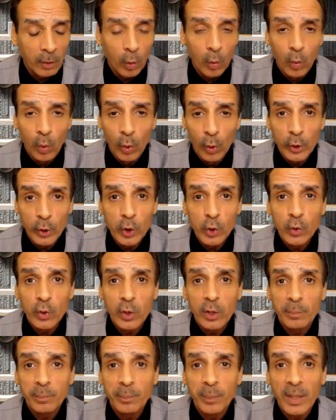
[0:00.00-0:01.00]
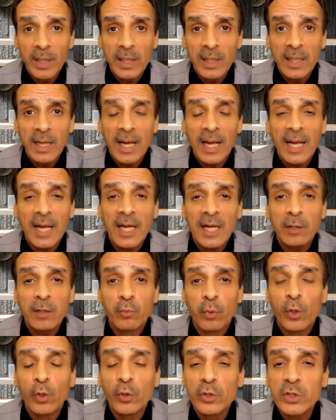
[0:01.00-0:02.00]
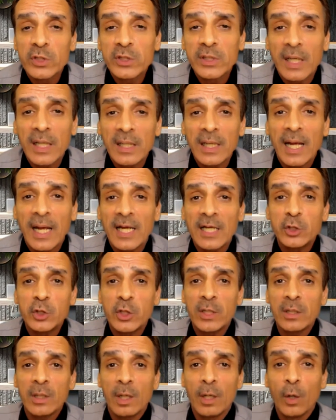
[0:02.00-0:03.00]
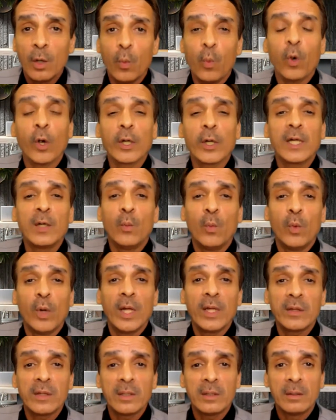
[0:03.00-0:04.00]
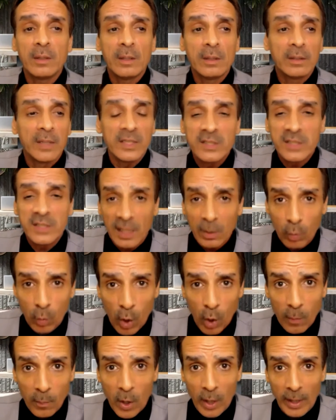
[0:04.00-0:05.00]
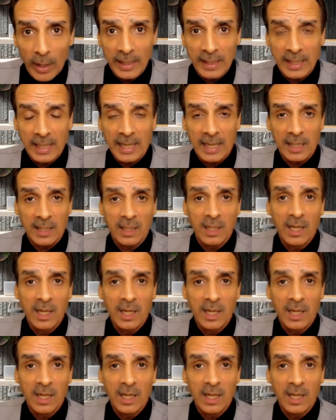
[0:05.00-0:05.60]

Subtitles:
or you could be a real estate agent working with let's say Walmart again,